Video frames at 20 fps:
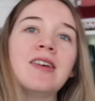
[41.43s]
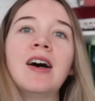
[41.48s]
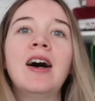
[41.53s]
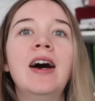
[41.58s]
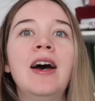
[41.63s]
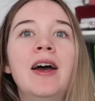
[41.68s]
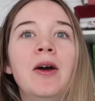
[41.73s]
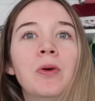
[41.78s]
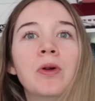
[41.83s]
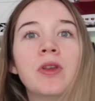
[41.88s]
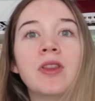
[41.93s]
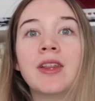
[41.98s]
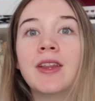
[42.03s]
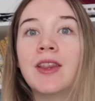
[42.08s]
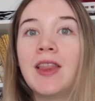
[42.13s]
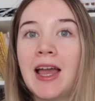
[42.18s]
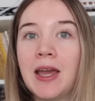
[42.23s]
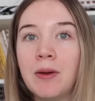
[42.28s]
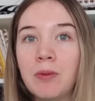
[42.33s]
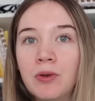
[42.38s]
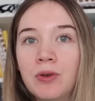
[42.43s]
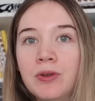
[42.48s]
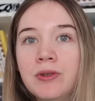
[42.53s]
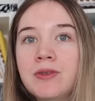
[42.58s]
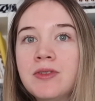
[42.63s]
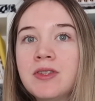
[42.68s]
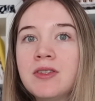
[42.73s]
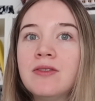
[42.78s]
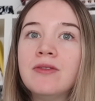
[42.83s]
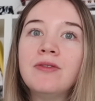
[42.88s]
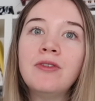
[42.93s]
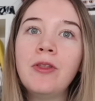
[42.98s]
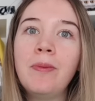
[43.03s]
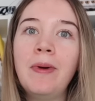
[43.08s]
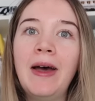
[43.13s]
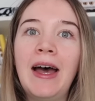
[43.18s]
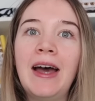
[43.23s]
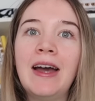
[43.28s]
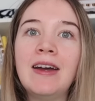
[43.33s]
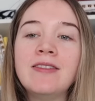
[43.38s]
I ordered the labels for the
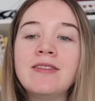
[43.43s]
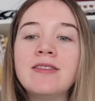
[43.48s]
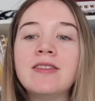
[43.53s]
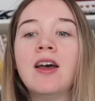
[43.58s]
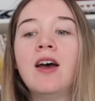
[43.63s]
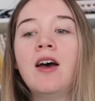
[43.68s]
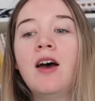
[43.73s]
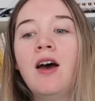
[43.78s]
bags.